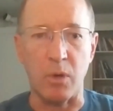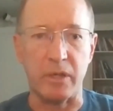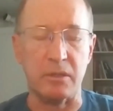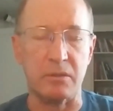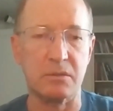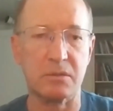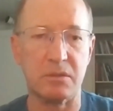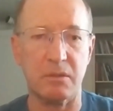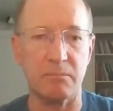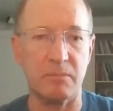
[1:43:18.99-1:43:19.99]
is
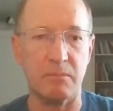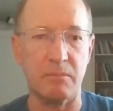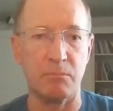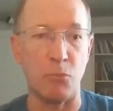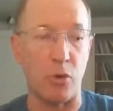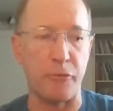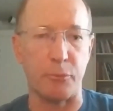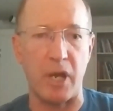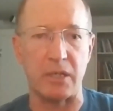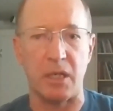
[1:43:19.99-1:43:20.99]
more
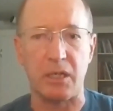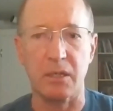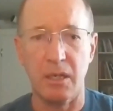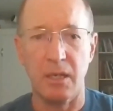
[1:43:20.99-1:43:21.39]
threatening?